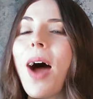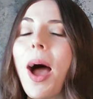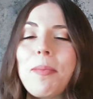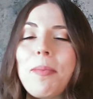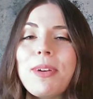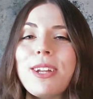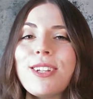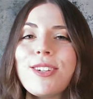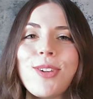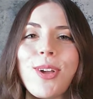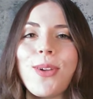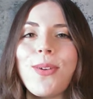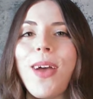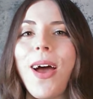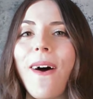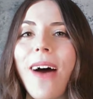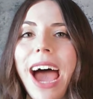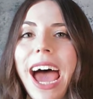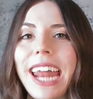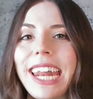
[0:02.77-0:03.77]
I'm going to show you
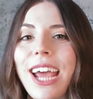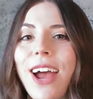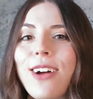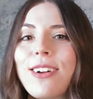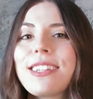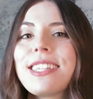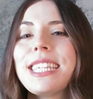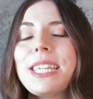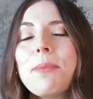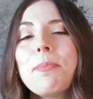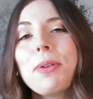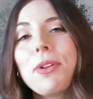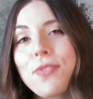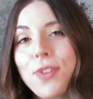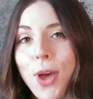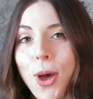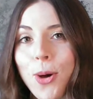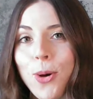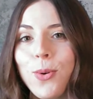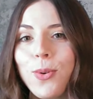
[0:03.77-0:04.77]
how adding our snippet of
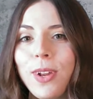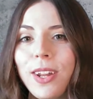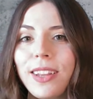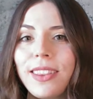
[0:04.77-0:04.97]
code